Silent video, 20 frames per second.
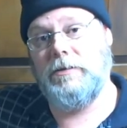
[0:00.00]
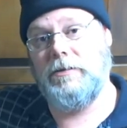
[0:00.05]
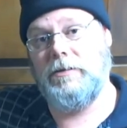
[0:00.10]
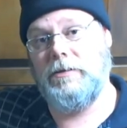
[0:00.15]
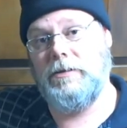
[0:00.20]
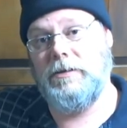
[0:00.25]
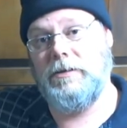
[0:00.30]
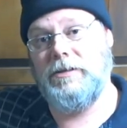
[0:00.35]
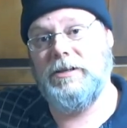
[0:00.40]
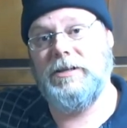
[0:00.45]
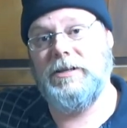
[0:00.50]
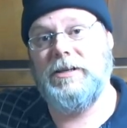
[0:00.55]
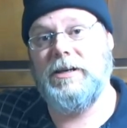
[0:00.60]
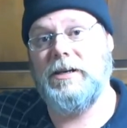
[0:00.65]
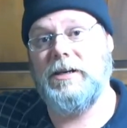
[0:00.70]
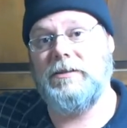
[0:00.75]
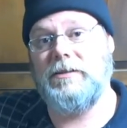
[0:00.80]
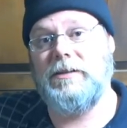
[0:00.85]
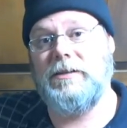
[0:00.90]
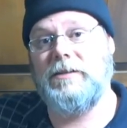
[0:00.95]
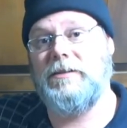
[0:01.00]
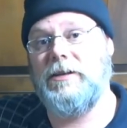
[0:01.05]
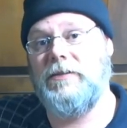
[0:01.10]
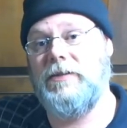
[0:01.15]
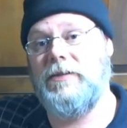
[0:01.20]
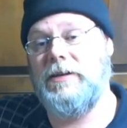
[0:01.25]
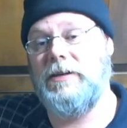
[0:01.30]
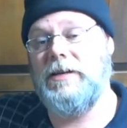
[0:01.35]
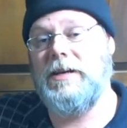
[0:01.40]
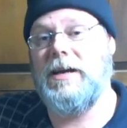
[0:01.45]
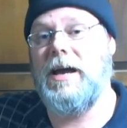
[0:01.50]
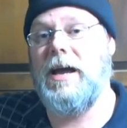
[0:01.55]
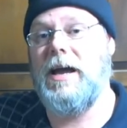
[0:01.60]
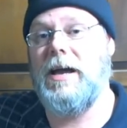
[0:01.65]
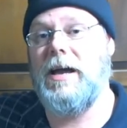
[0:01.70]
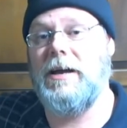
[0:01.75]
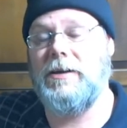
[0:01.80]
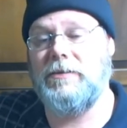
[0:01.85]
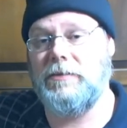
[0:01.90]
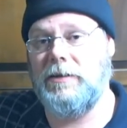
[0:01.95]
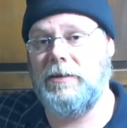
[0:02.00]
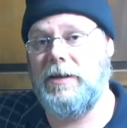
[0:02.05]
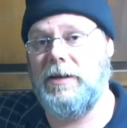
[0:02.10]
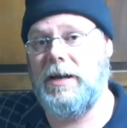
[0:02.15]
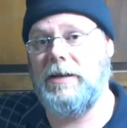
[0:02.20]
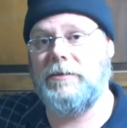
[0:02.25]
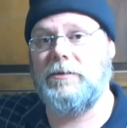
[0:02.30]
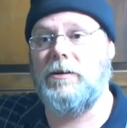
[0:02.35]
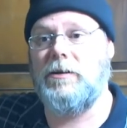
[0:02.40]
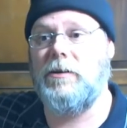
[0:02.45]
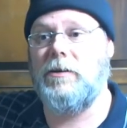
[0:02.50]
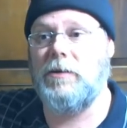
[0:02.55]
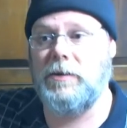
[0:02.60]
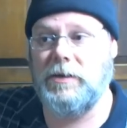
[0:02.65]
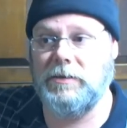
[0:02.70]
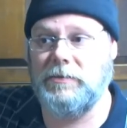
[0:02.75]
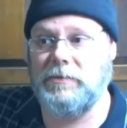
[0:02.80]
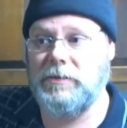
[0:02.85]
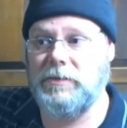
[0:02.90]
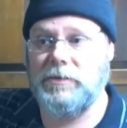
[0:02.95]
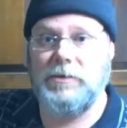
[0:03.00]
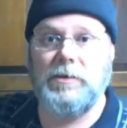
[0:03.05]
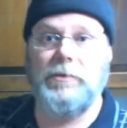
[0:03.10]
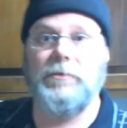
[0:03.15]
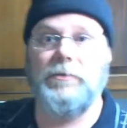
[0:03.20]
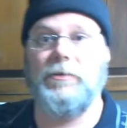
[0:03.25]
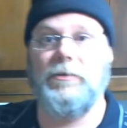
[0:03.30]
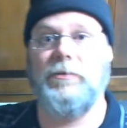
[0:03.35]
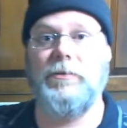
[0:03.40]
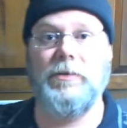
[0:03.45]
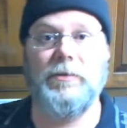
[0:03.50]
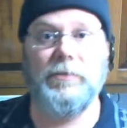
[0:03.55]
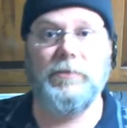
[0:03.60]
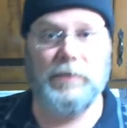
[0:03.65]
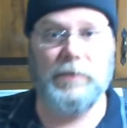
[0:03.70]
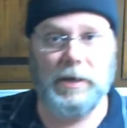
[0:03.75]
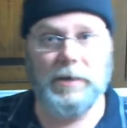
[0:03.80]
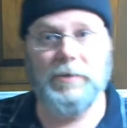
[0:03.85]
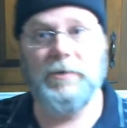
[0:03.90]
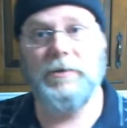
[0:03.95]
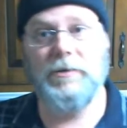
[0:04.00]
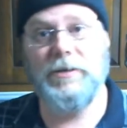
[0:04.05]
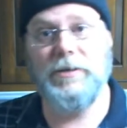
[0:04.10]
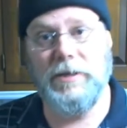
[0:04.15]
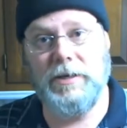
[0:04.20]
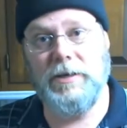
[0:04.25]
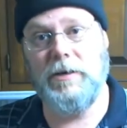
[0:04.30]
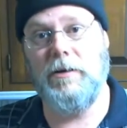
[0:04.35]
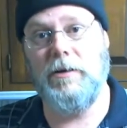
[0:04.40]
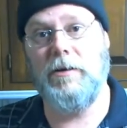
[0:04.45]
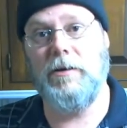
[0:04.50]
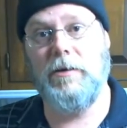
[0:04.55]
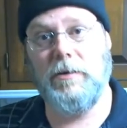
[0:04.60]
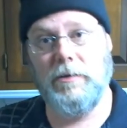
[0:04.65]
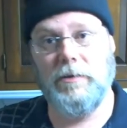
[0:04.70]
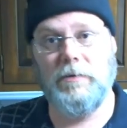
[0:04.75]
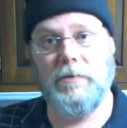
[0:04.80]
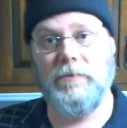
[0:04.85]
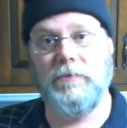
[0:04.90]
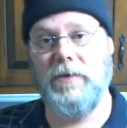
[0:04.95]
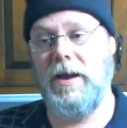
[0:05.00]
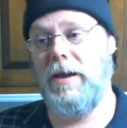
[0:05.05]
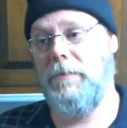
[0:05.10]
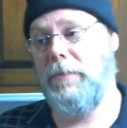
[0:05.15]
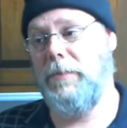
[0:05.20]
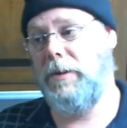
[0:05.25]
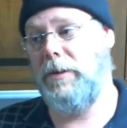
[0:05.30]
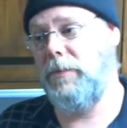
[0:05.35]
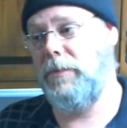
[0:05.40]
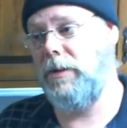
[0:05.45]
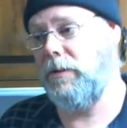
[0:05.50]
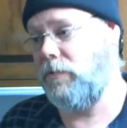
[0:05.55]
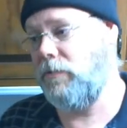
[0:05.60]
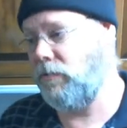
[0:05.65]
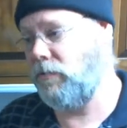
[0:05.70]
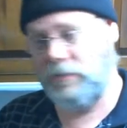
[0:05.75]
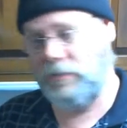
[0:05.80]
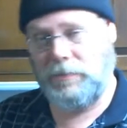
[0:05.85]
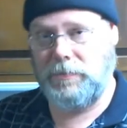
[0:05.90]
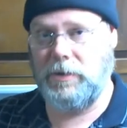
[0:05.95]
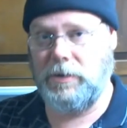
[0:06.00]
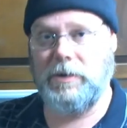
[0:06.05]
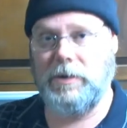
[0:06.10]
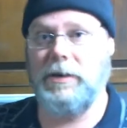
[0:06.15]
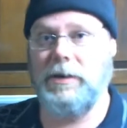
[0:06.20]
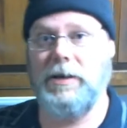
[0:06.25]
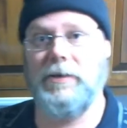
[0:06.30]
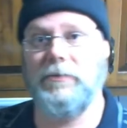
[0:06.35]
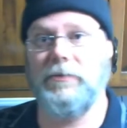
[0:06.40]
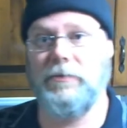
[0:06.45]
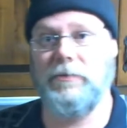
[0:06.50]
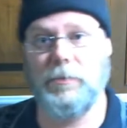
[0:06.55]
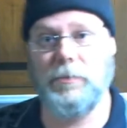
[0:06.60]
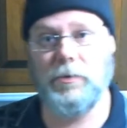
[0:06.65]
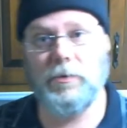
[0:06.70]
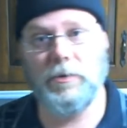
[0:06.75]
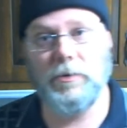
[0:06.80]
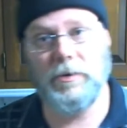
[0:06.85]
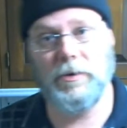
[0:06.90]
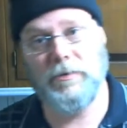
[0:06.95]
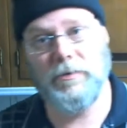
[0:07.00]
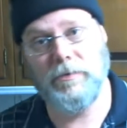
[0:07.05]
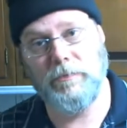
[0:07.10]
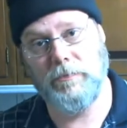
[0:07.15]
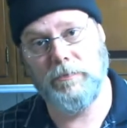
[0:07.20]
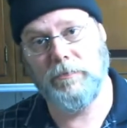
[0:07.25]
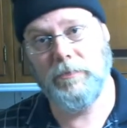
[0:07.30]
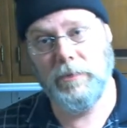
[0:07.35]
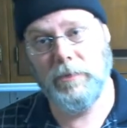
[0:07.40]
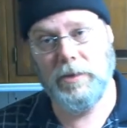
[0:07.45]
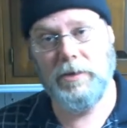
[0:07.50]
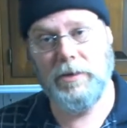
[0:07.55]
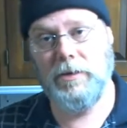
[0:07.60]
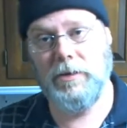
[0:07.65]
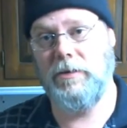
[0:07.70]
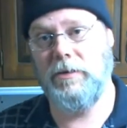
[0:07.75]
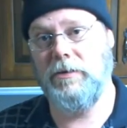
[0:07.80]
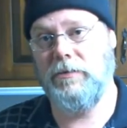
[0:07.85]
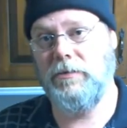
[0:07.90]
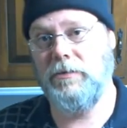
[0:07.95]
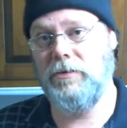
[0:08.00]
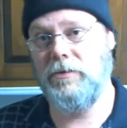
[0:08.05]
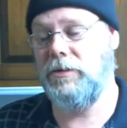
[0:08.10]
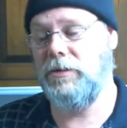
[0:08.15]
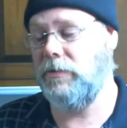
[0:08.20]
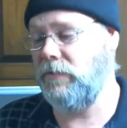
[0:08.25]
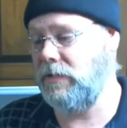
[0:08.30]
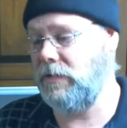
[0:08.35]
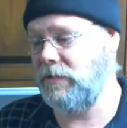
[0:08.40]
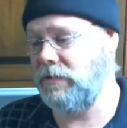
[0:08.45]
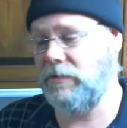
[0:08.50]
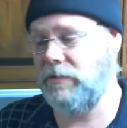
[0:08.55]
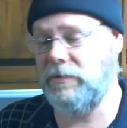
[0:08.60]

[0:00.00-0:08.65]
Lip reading: GTX 1070 Ti is the last card that still uses the standard GDDR5 memory. Of course, they're probably going to have some more and some, this new generation